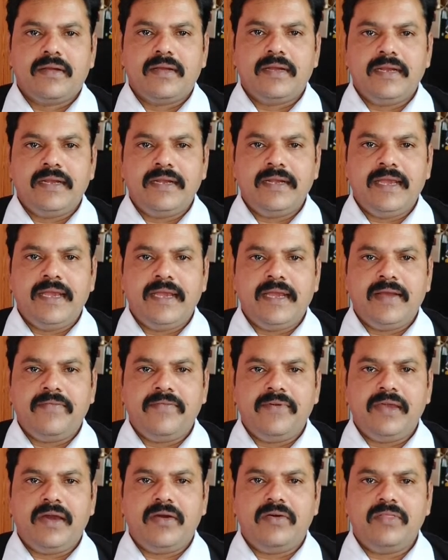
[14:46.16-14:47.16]
in India
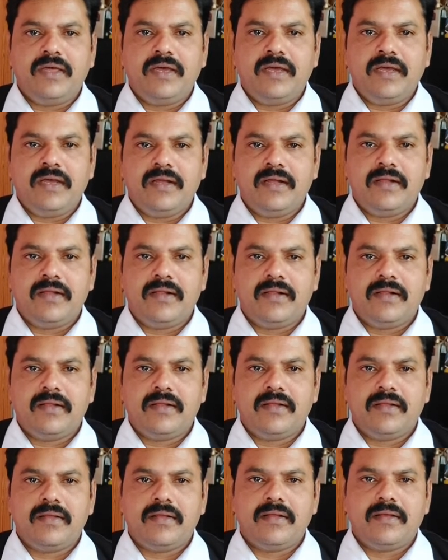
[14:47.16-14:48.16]
we have
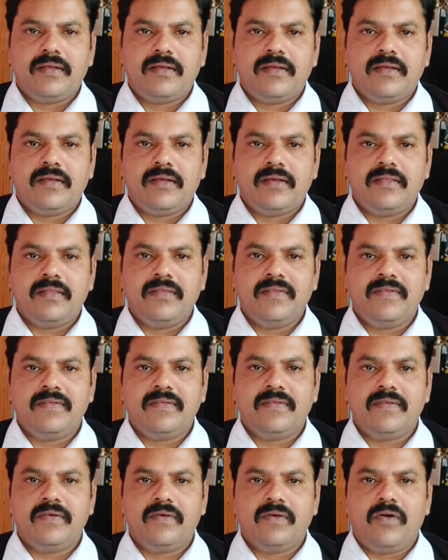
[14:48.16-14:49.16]

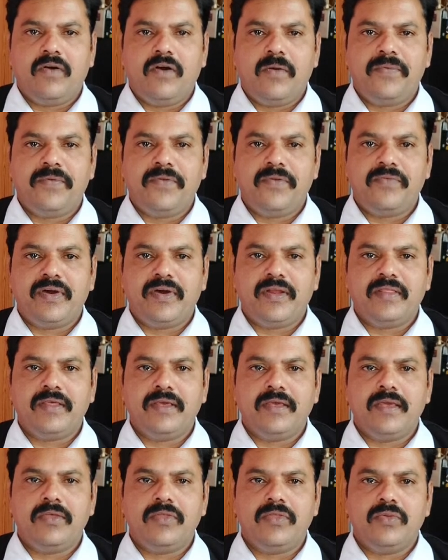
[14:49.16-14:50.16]
this option for
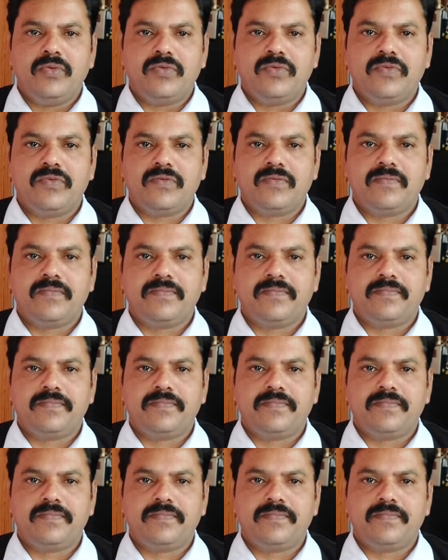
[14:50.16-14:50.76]
the Hindus.